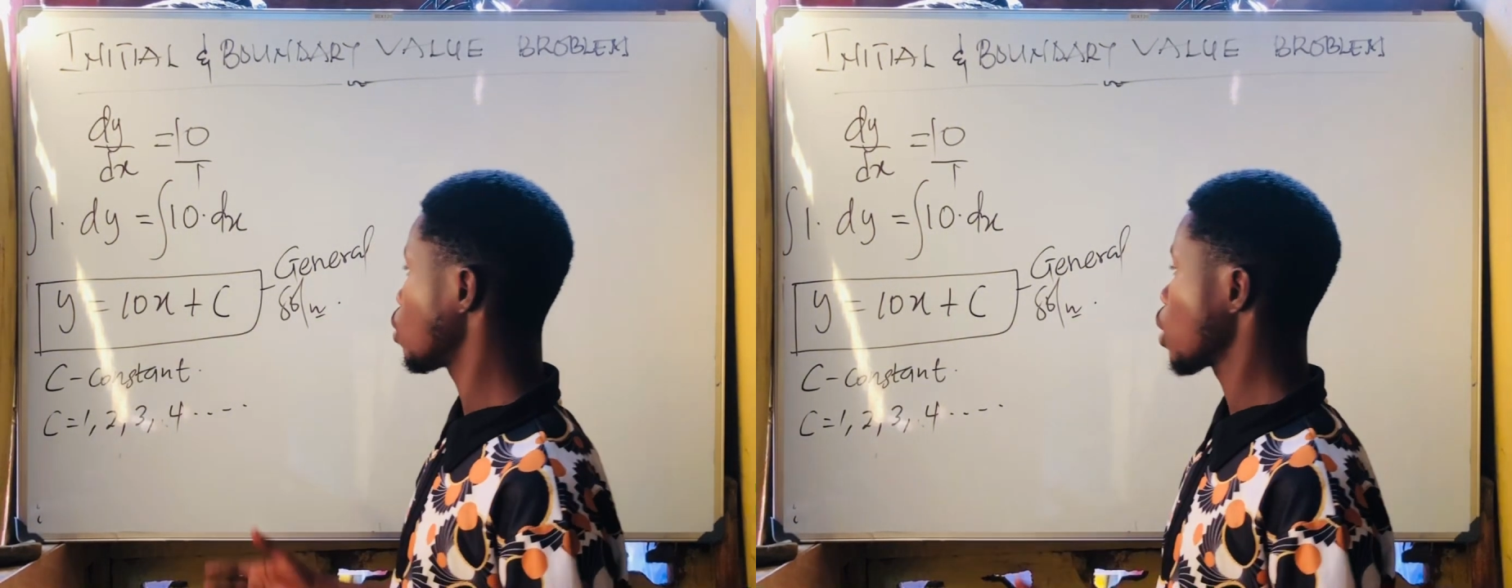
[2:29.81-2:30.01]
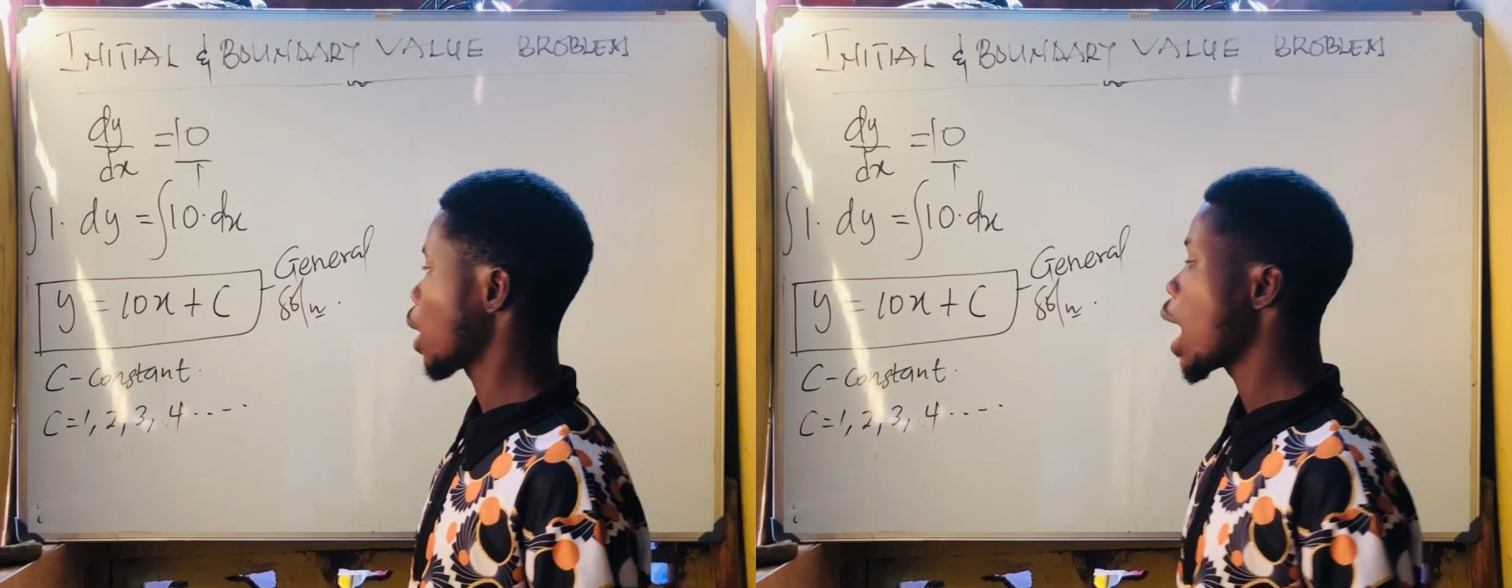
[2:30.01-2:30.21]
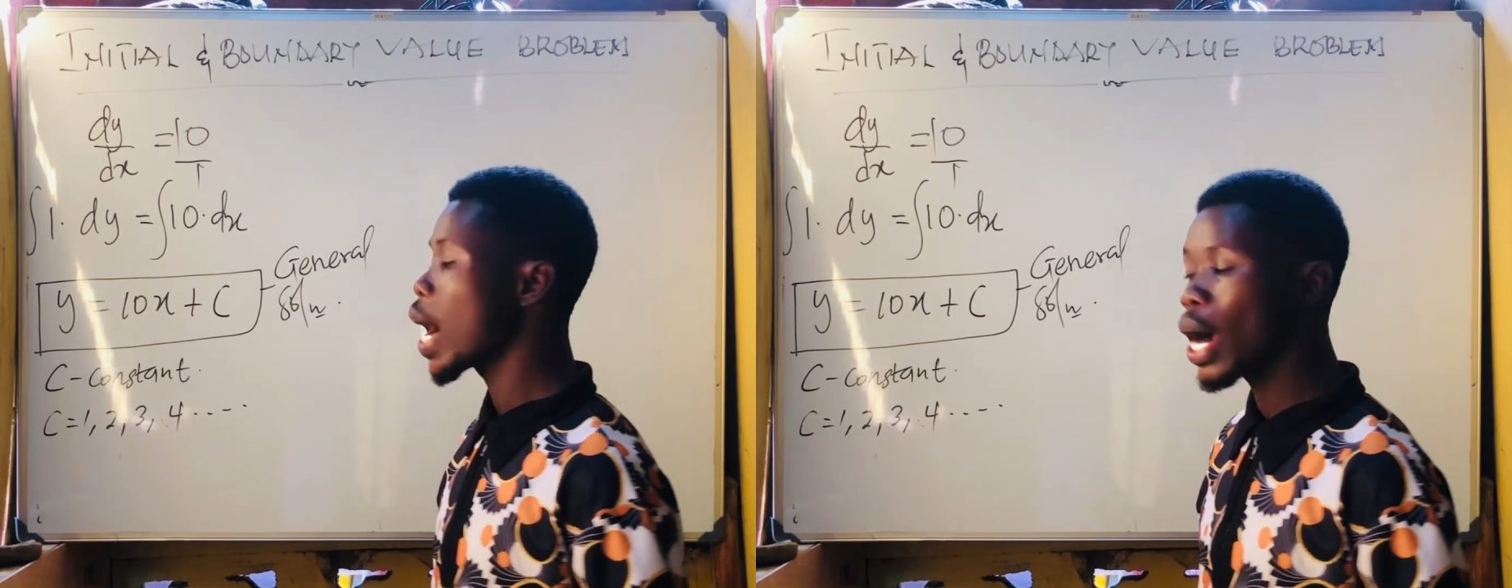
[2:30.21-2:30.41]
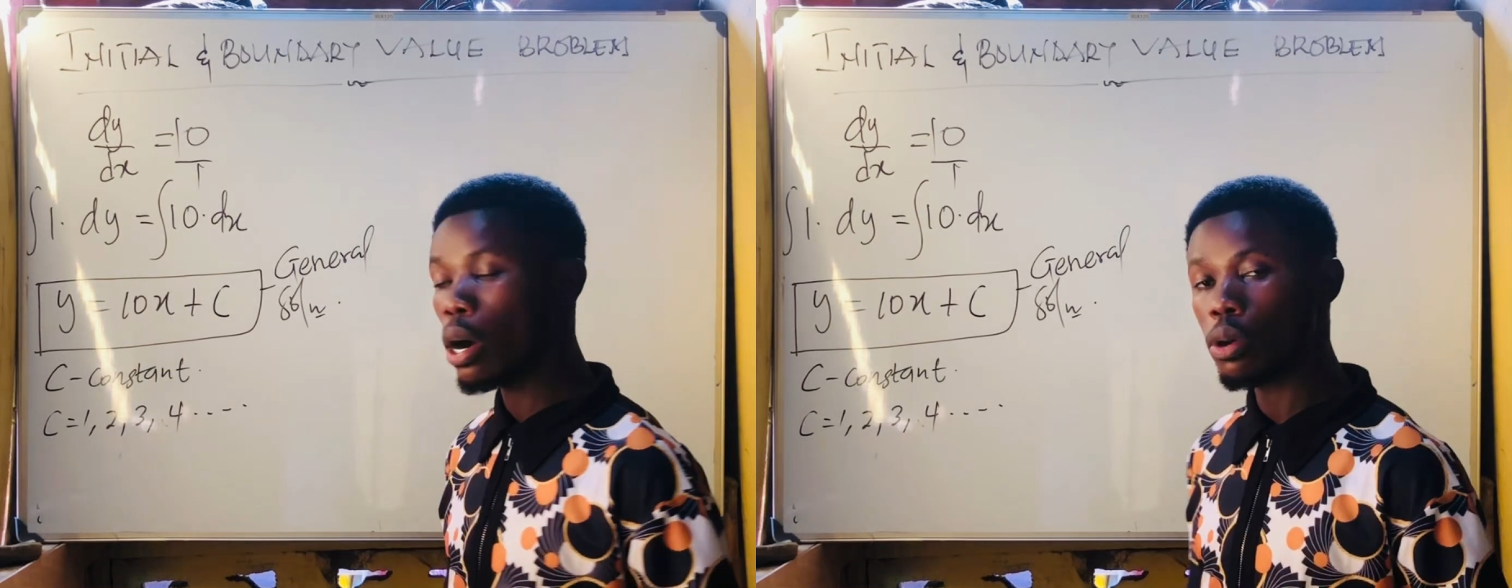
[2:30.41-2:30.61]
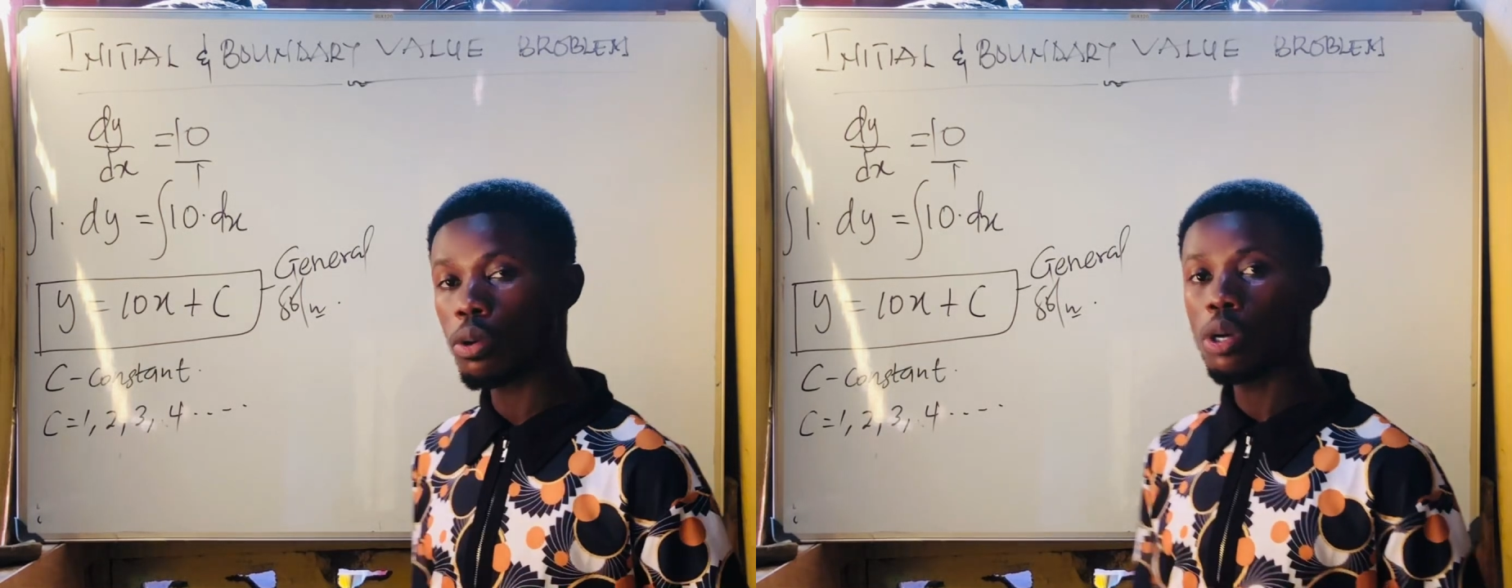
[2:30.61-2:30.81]
look at
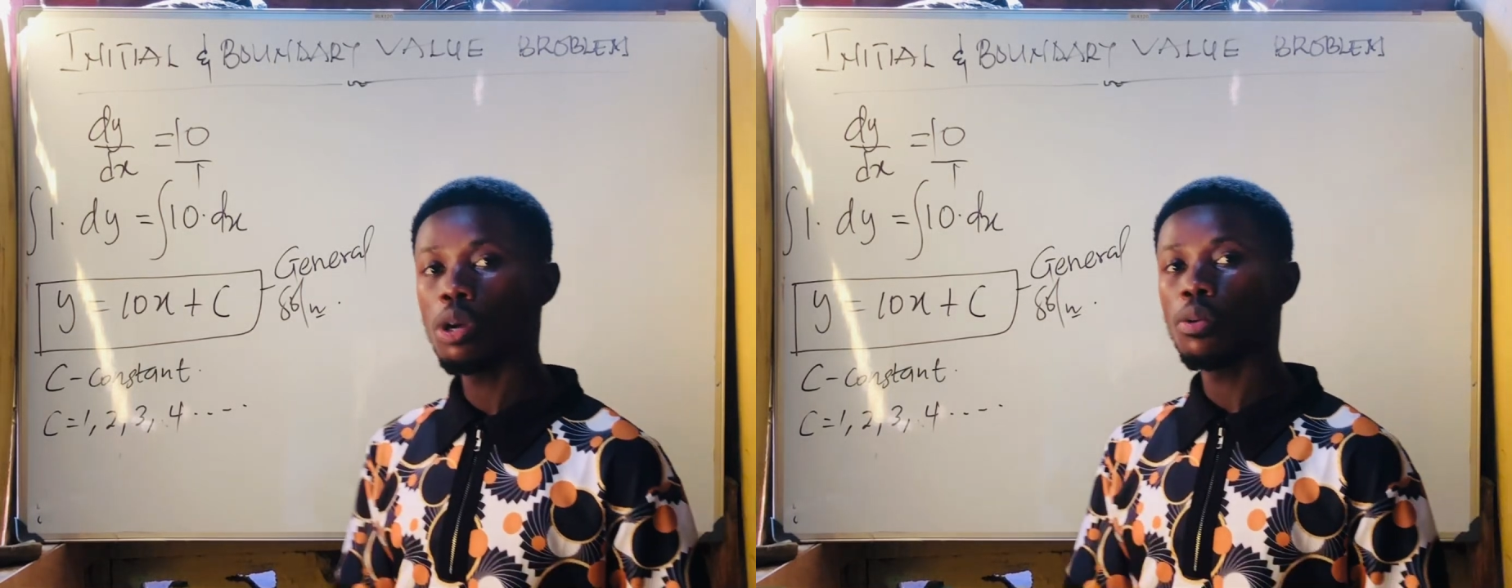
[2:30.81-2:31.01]
how